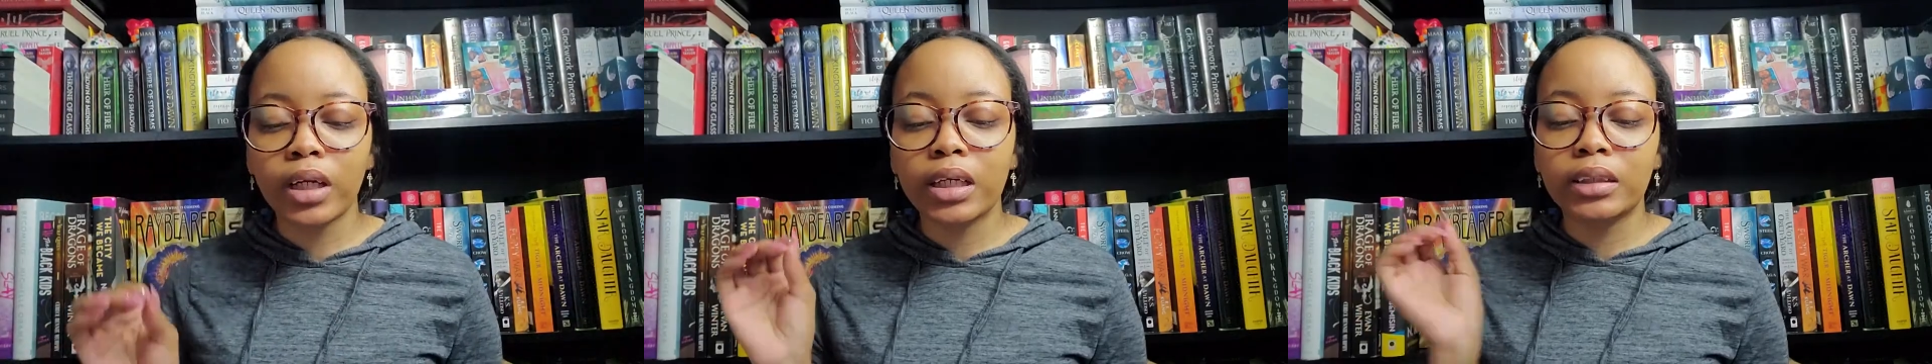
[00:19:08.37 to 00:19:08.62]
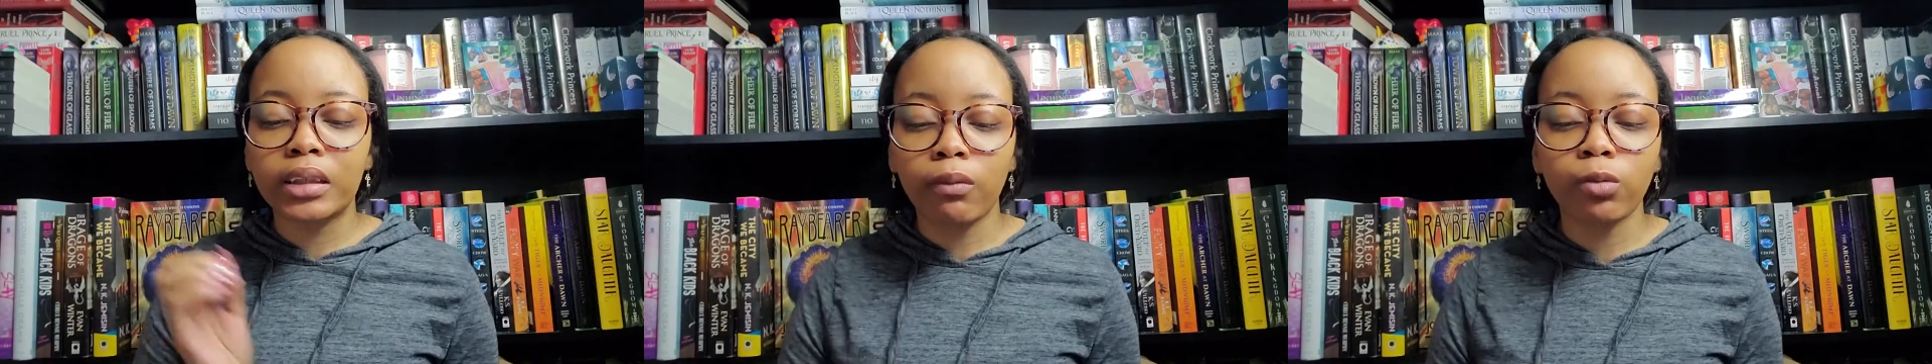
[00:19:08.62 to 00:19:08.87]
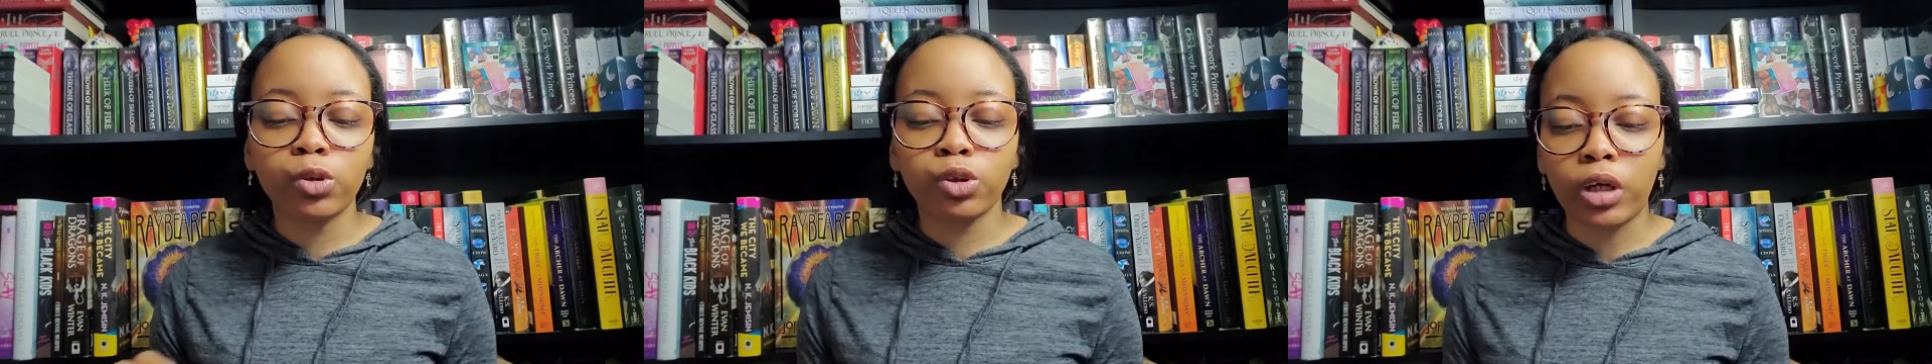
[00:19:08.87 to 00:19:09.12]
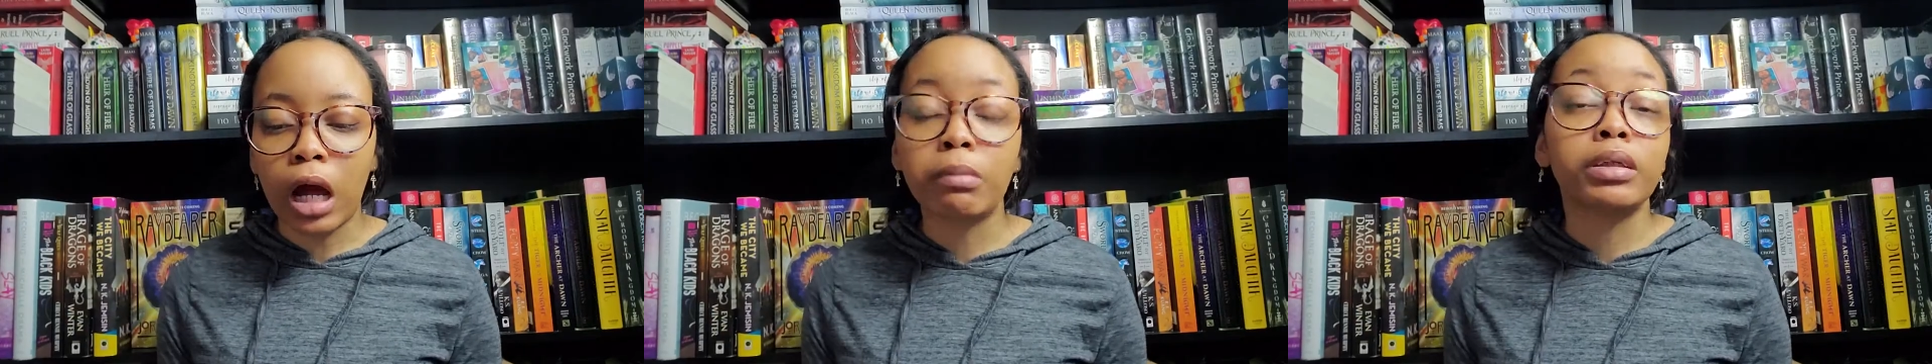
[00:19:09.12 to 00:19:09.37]
is Devil's
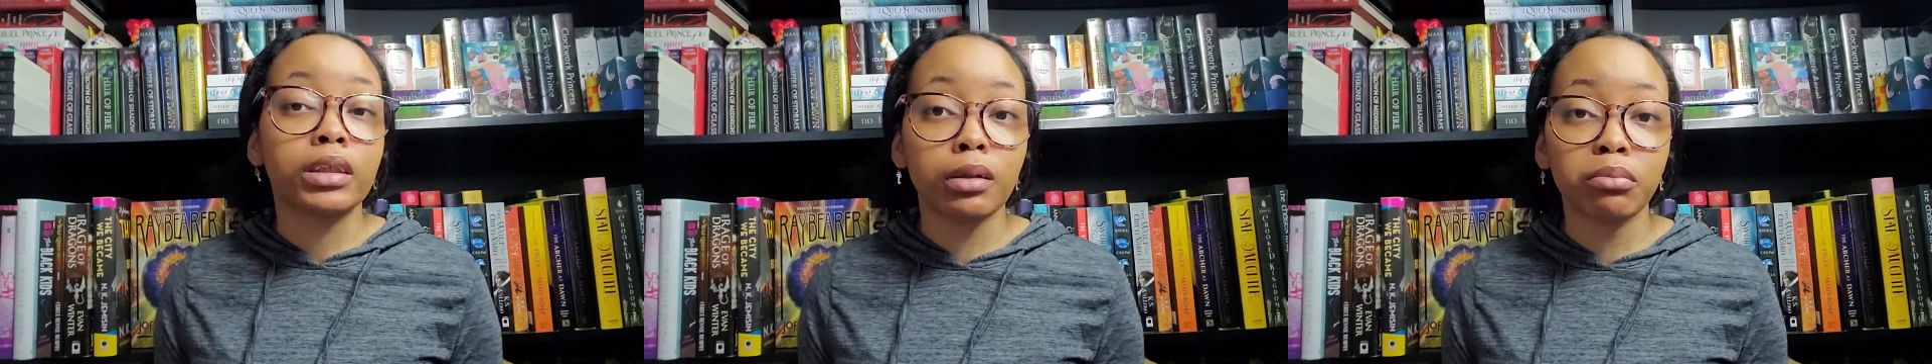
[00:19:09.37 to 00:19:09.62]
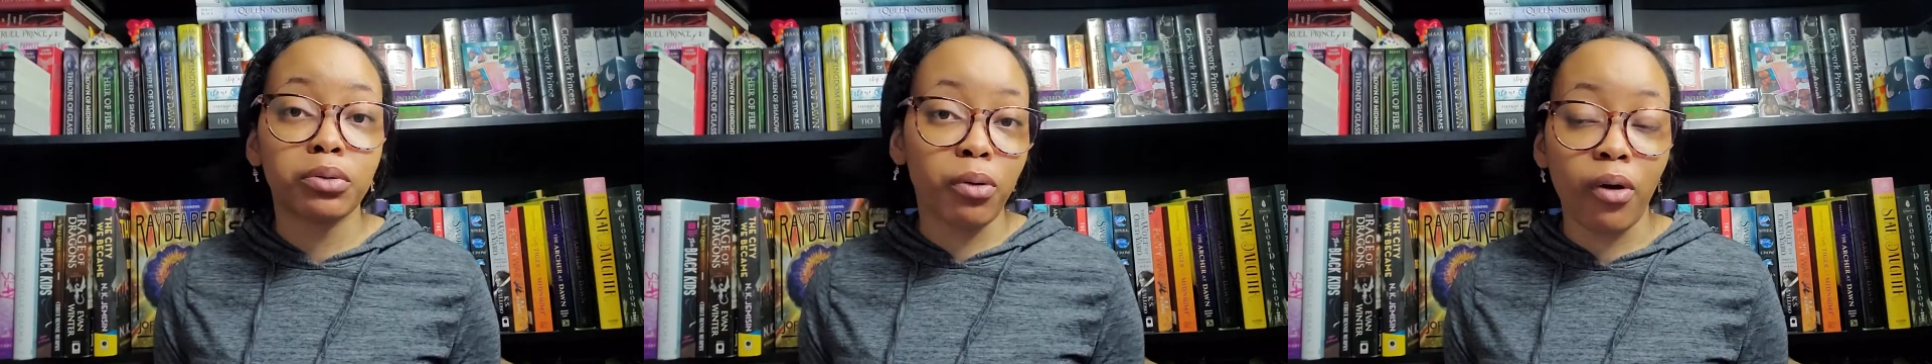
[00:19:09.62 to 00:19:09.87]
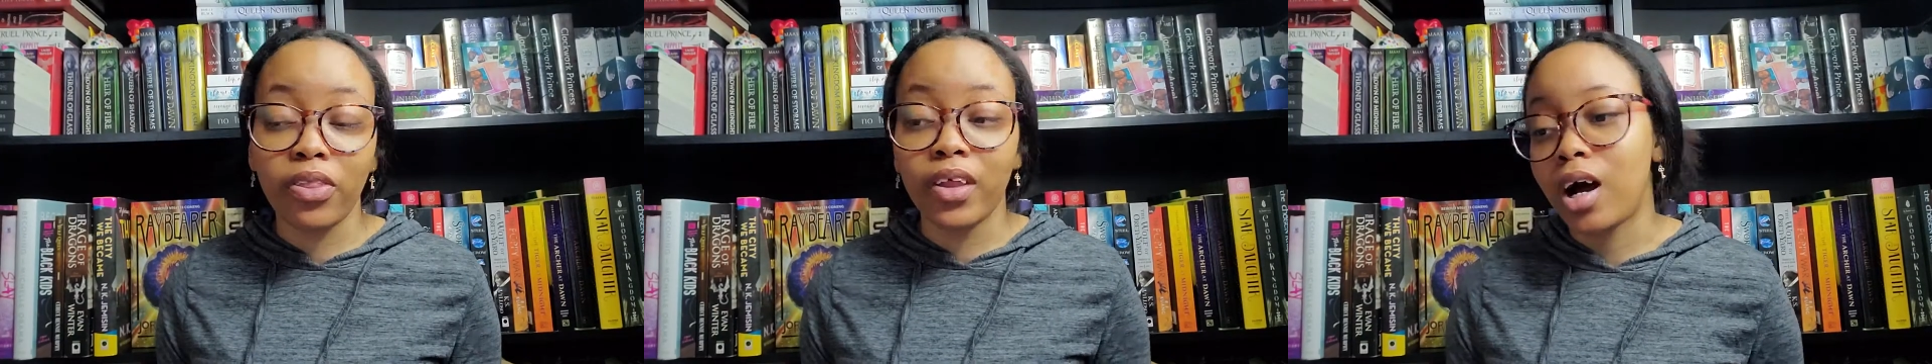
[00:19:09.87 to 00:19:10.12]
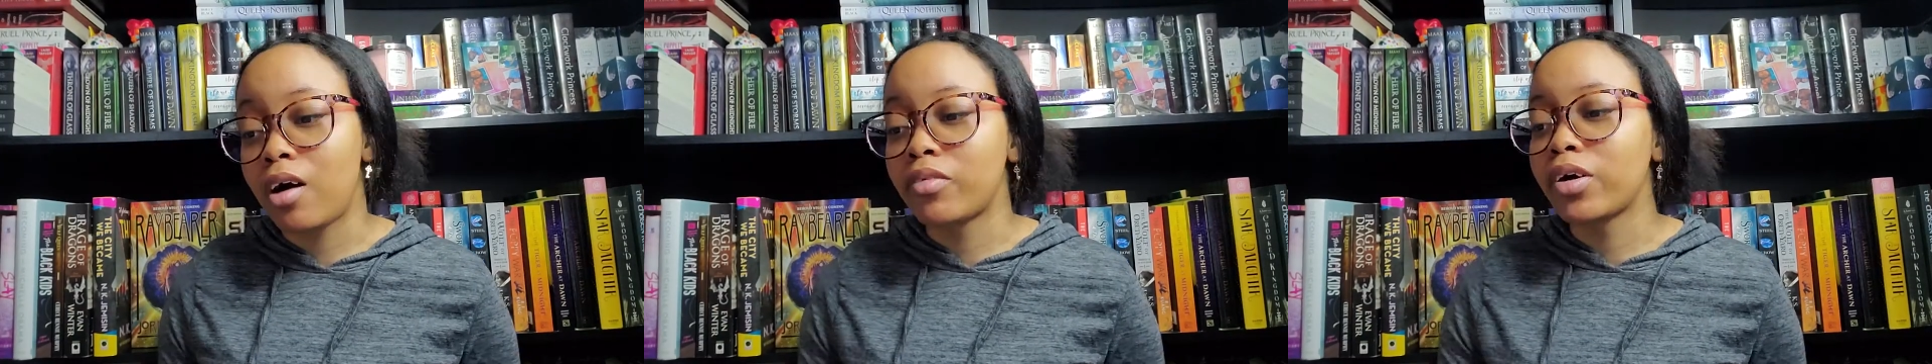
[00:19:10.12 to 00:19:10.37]
Trap Symbol on the
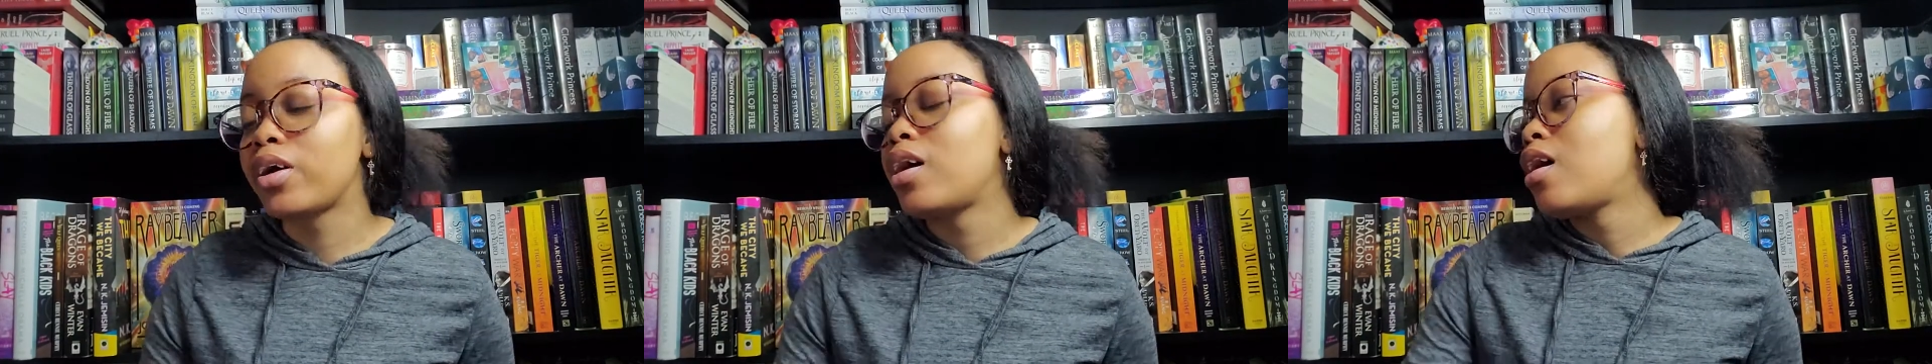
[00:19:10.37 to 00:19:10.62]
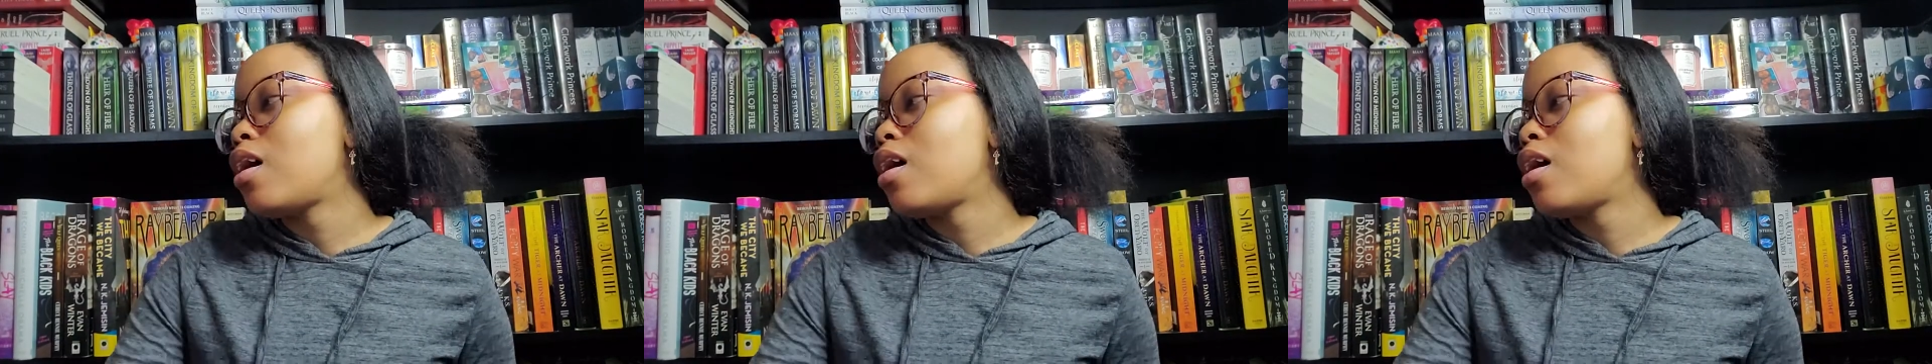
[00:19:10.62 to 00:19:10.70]
Cover,